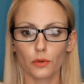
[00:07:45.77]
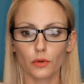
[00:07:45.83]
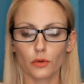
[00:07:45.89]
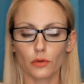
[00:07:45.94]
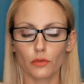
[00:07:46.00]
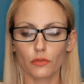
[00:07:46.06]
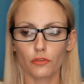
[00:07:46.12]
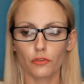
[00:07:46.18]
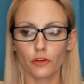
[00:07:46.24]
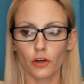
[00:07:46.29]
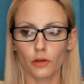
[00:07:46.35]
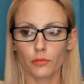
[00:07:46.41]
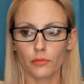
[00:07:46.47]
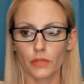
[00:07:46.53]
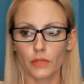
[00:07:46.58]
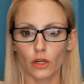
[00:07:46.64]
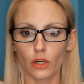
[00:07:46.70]
from
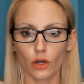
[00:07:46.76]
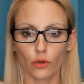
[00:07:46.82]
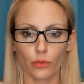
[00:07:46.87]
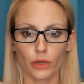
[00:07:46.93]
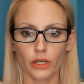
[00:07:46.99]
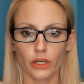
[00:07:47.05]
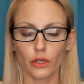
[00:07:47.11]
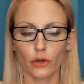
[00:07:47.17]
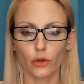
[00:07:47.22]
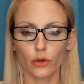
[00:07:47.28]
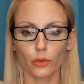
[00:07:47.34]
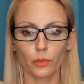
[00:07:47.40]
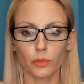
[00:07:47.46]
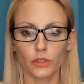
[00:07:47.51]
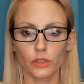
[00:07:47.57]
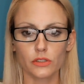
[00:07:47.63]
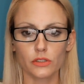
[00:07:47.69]
the already
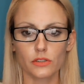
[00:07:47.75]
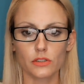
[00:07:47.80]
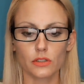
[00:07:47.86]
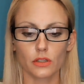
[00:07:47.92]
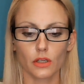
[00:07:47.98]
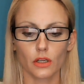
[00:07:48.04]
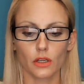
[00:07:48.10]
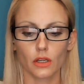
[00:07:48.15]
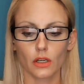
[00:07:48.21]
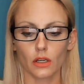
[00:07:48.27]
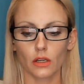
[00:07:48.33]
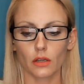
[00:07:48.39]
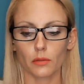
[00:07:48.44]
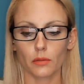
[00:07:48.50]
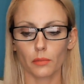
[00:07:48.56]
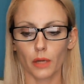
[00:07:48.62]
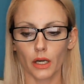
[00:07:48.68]
hopeless
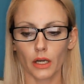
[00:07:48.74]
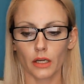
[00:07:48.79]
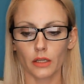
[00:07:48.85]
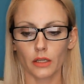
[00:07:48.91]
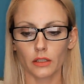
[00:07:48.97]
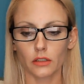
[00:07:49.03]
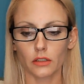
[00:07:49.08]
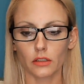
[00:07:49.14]
by,